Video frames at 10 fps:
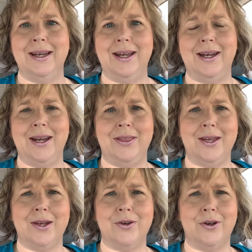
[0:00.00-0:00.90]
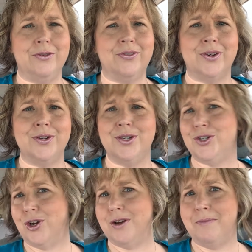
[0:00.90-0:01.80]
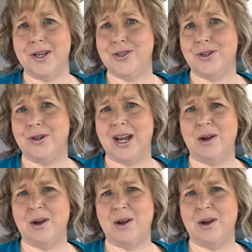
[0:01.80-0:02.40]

and I think it called for a Dijon mustard.